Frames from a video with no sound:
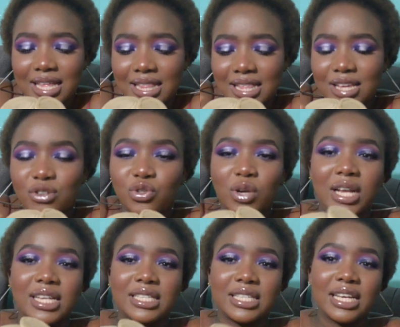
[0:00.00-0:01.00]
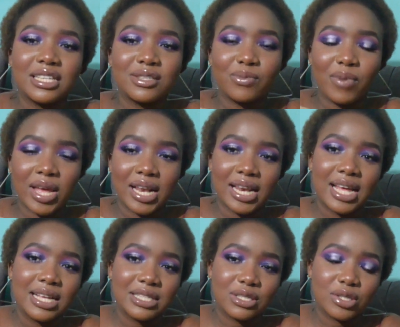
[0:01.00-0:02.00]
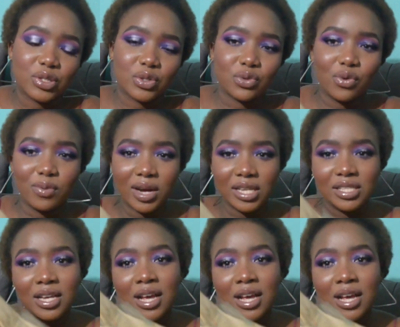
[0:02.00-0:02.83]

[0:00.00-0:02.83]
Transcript: They usually tight my legs so much